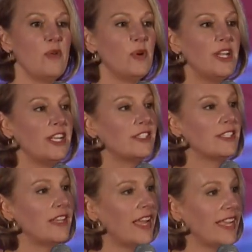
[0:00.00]
We're here
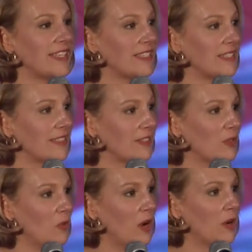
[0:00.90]
tonight
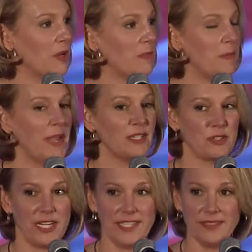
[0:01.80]
to welcome a
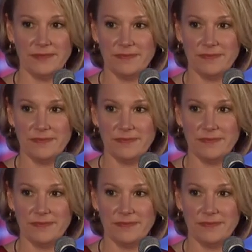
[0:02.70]
patriot,